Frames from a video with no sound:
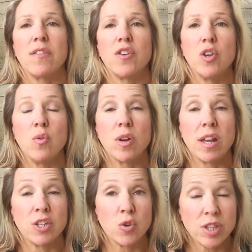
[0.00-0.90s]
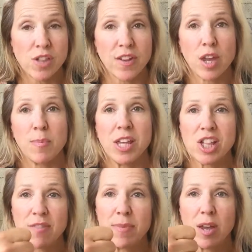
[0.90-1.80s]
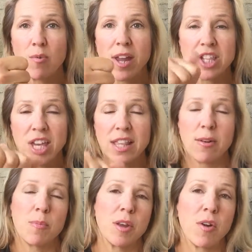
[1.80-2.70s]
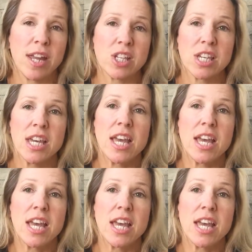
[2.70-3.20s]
If you enjoyed this video, please give me a rating. That would be great.